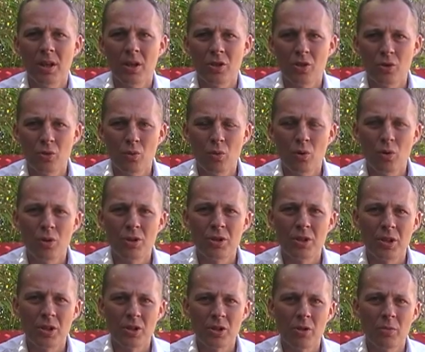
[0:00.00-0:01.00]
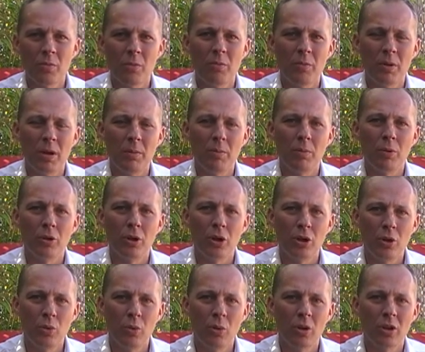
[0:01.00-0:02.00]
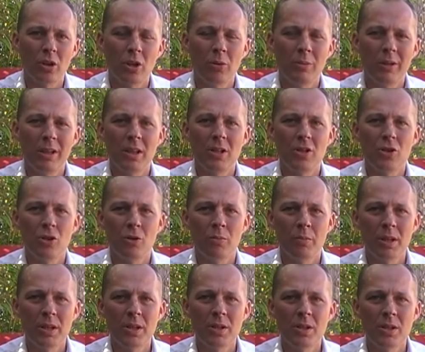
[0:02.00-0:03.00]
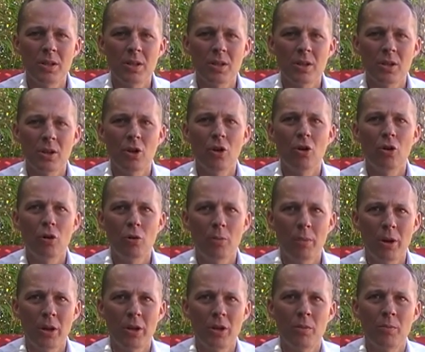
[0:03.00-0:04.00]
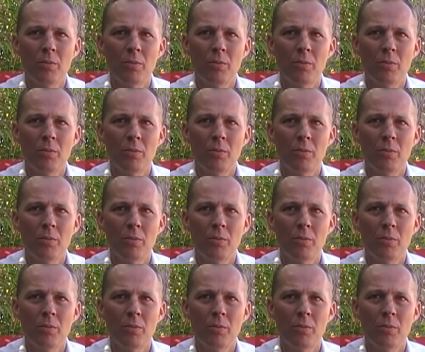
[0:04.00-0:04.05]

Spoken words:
towards the type of people that you want coming into your business or buying your